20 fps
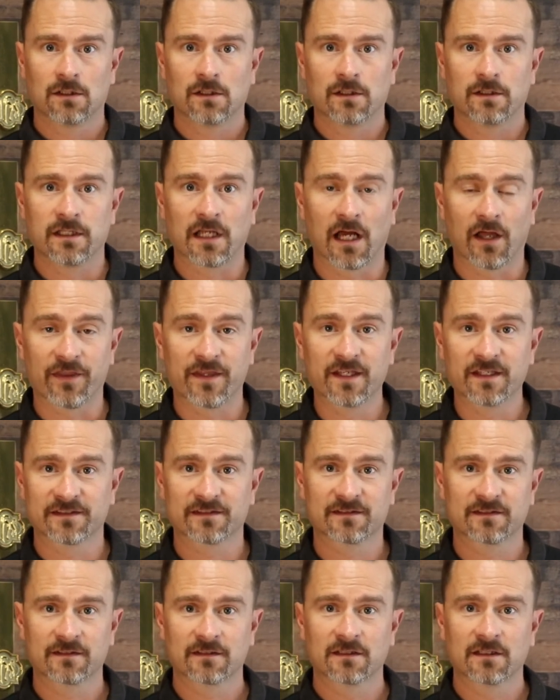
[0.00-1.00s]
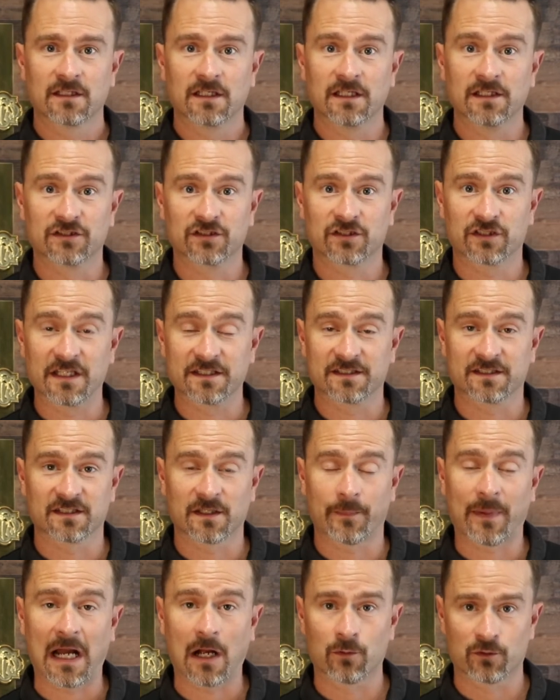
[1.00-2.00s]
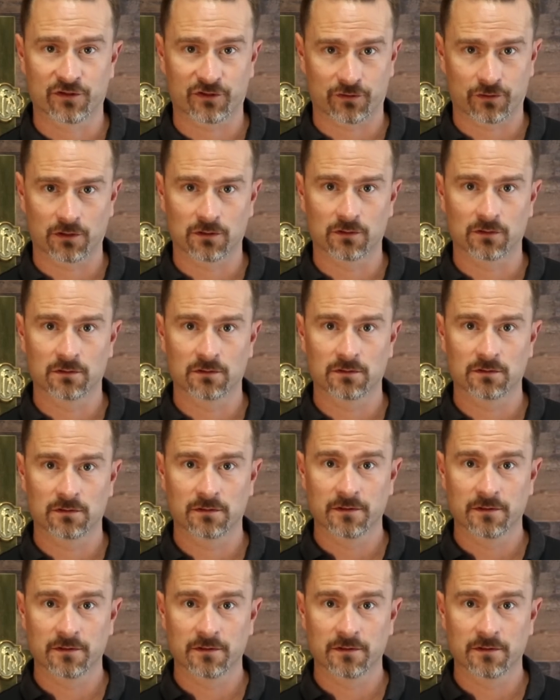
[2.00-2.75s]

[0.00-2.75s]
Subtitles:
Now this is a power struggle.